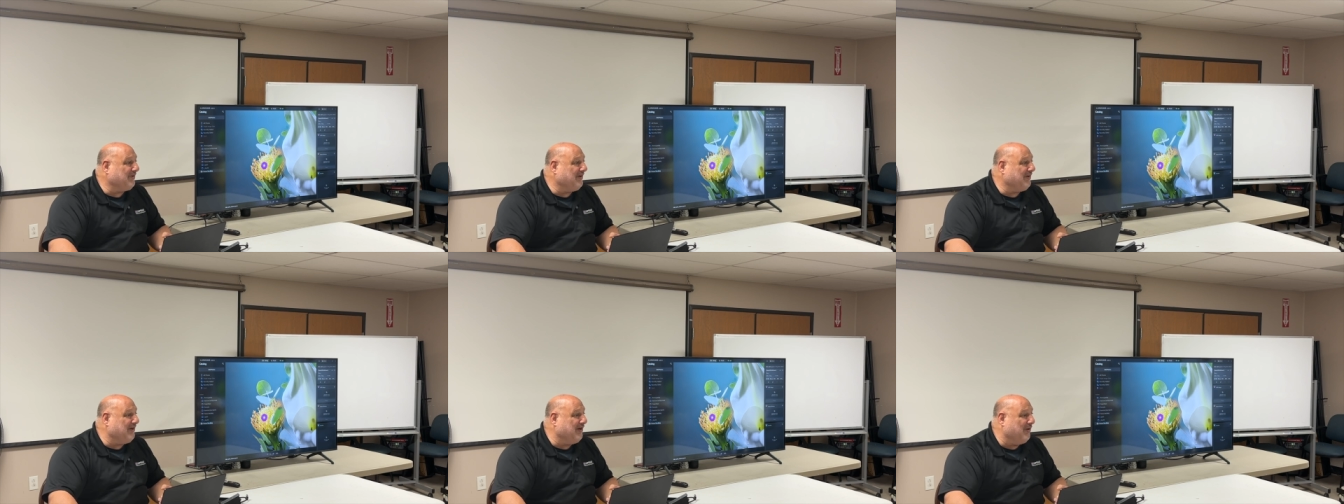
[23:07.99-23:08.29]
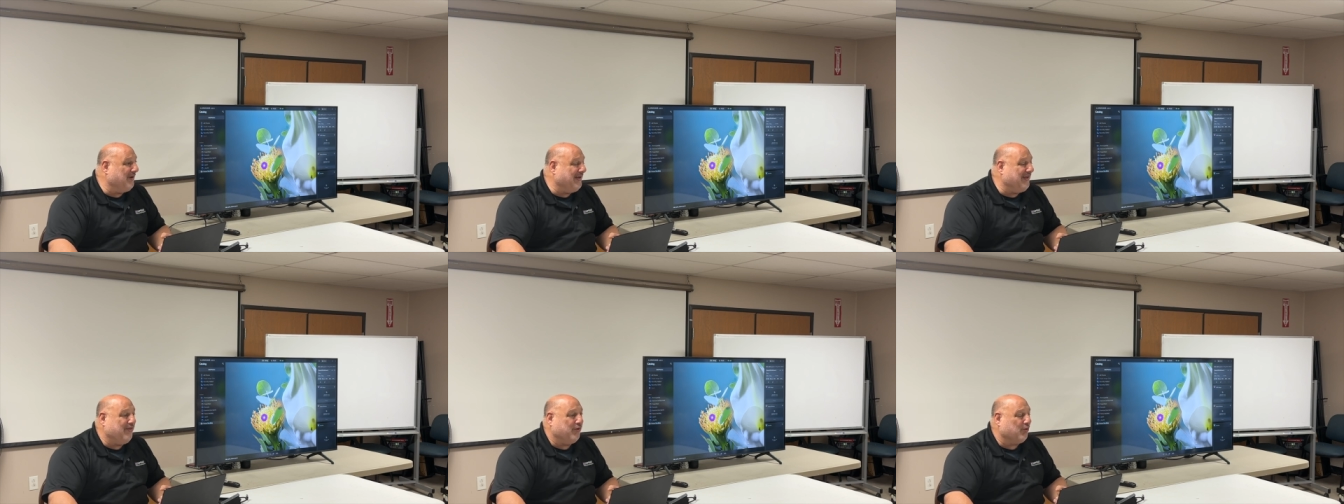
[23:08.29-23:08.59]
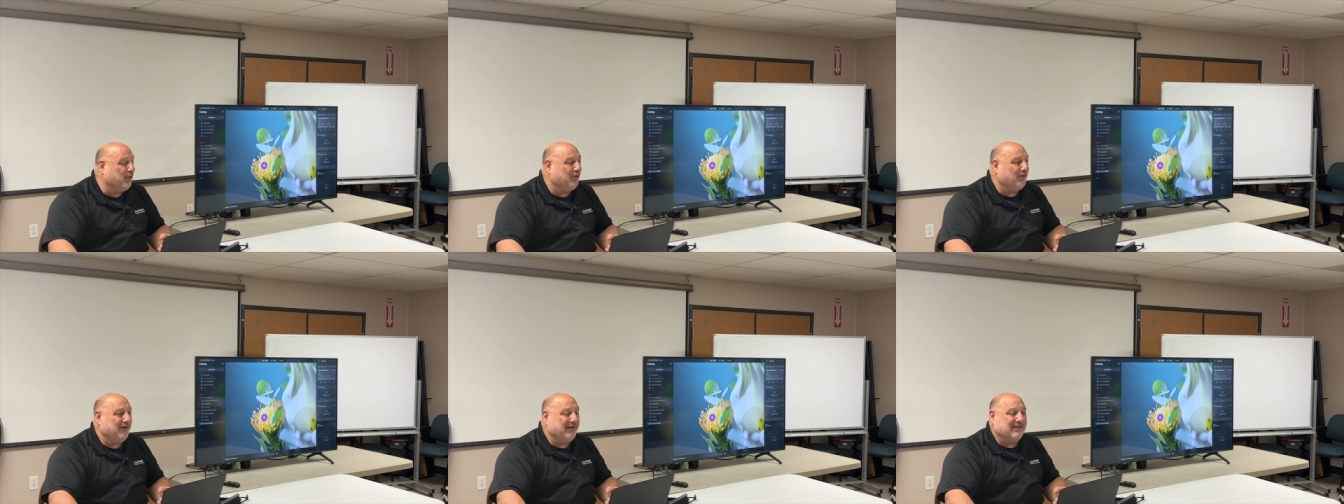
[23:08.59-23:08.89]
you know,
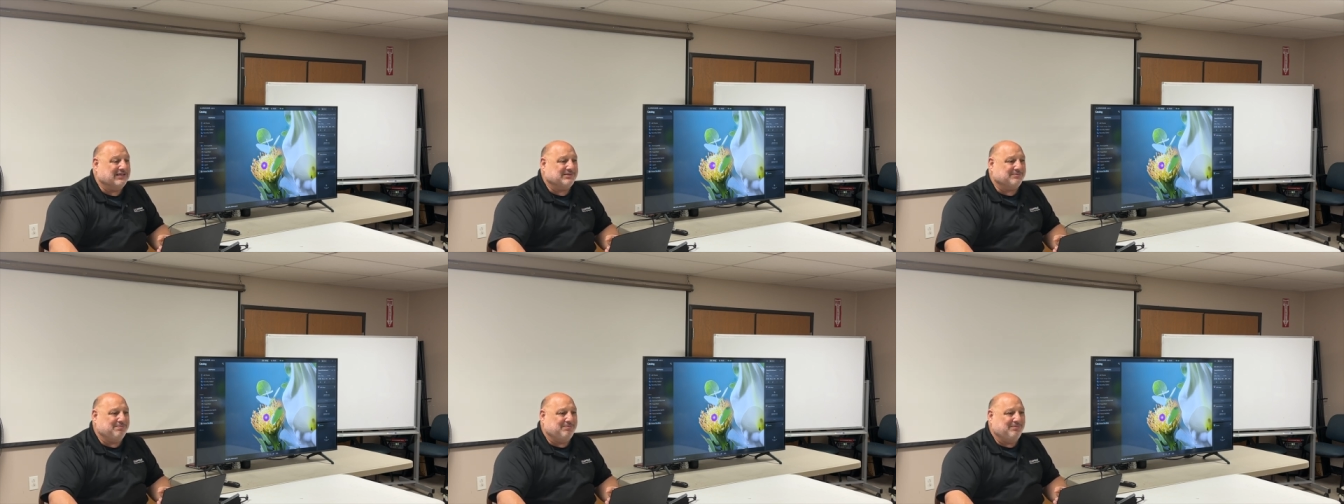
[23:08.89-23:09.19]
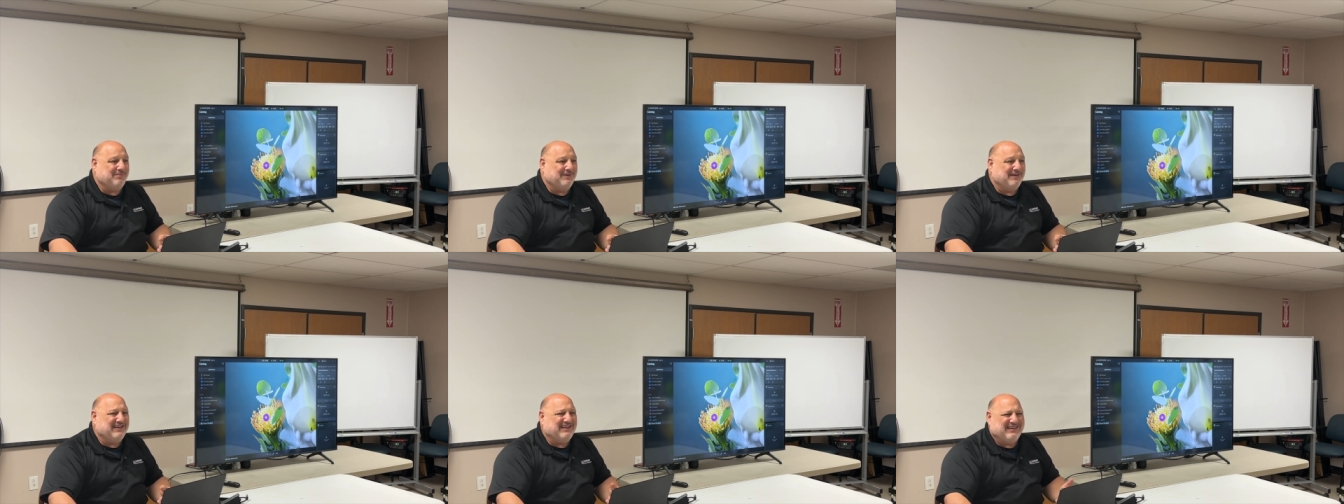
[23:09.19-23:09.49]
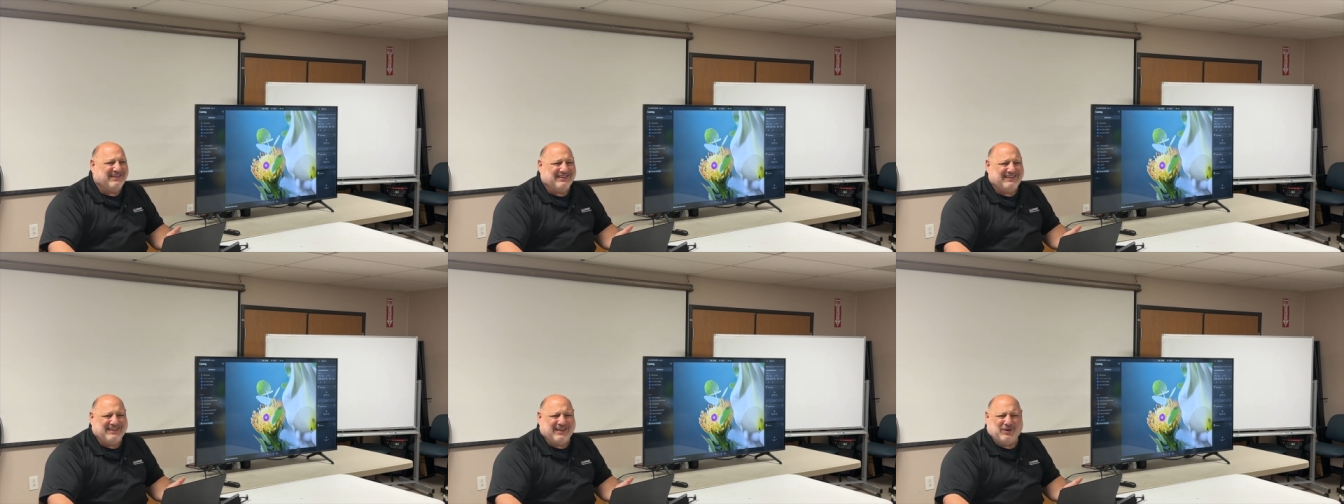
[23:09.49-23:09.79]
either is
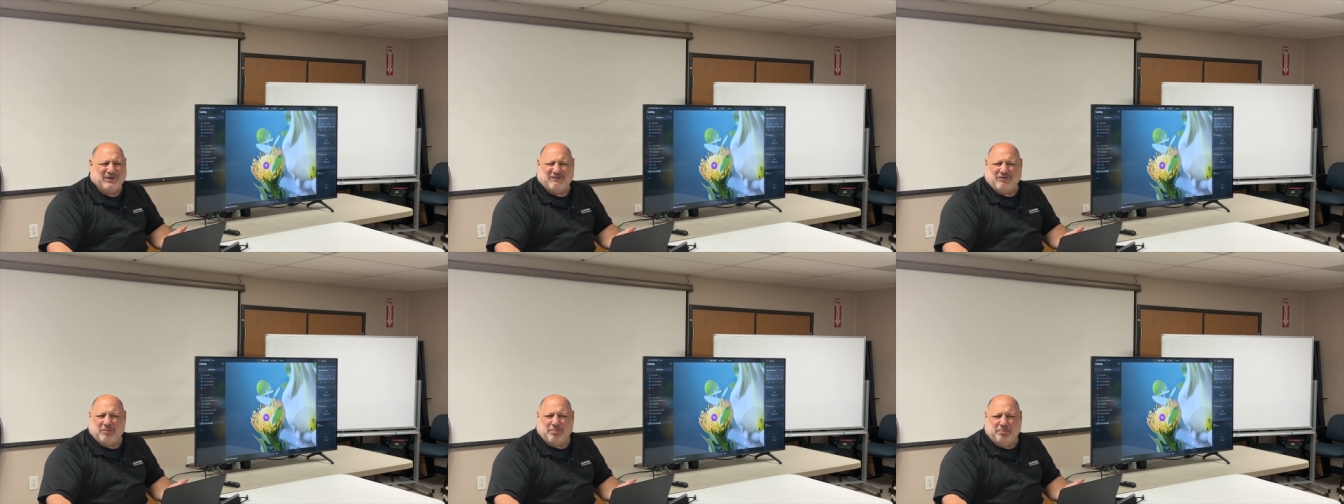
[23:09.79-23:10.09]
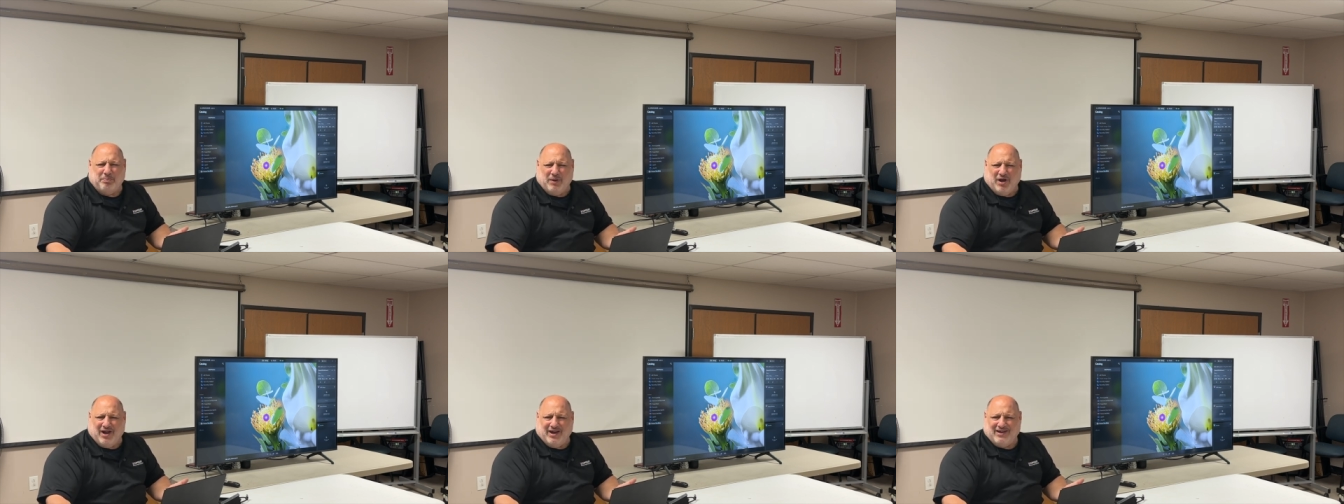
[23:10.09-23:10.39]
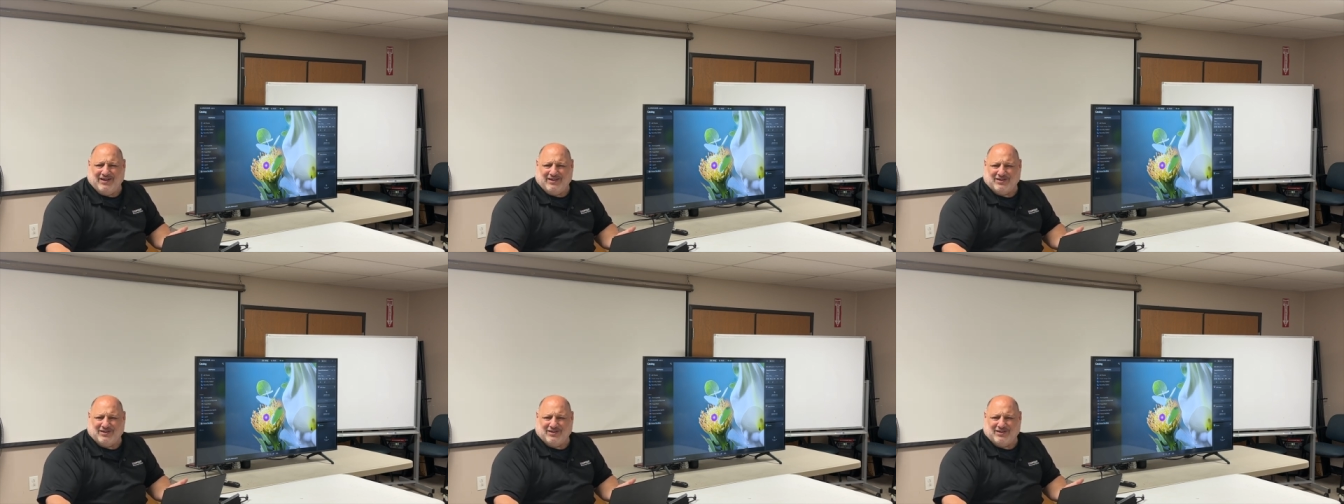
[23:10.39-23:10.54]
they don't have a butt.